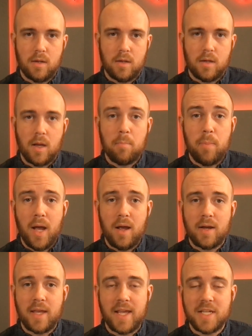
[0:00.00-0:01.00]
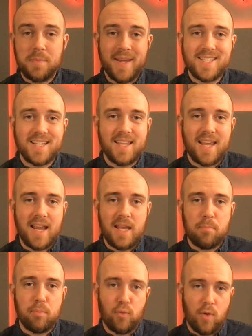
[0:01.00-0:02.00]
A bug is basically any
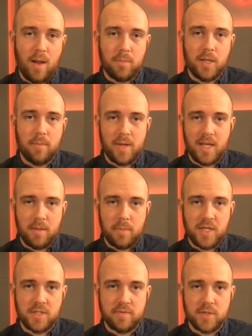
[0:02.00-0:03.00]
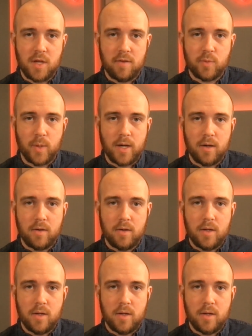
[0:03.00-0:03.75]
problem in a piece of software.